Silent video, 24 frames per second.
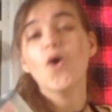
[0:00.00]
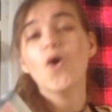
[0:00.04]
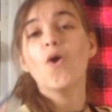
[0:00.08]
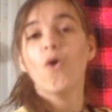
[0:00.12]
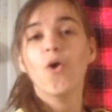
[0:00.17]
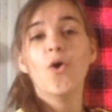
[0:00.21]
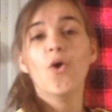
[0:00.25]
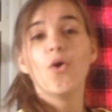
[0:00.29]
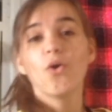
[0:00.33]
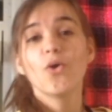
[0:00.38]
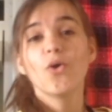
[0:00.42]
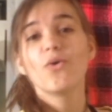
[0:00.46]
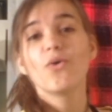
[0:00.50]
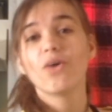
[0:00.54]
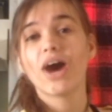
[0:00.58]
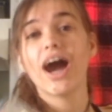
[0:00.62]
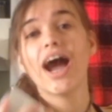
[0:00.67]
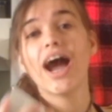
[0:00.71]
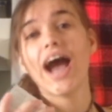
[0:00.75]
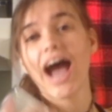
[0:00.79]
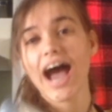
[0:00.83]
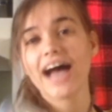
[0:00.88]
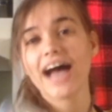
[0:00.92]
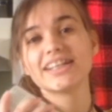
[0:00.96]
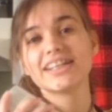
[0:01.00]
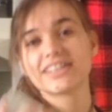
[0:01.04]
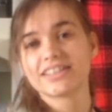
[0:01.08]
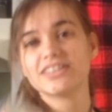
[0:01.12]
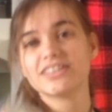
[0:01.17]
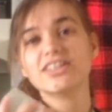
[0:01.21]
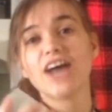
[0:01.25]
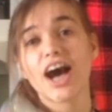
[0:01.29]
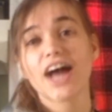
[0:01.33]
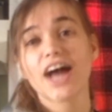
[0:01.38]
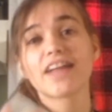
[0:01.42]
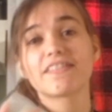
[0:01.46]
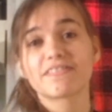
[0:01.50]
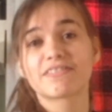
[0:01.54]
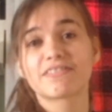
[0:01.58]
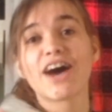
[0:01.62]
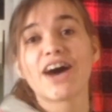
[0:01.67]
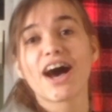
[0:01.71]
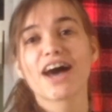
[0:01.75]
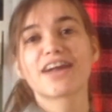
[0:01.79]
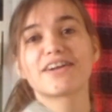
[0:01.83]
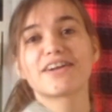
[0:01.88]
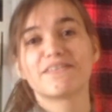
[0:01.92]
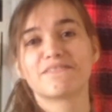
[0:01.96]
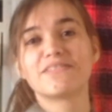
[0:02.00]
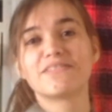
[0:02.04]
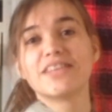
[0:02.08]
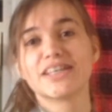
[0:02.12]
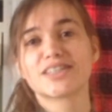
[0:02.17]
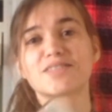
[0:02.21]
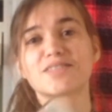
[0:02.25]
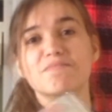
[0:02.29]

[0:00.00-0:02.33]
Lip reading: Who has not thought of this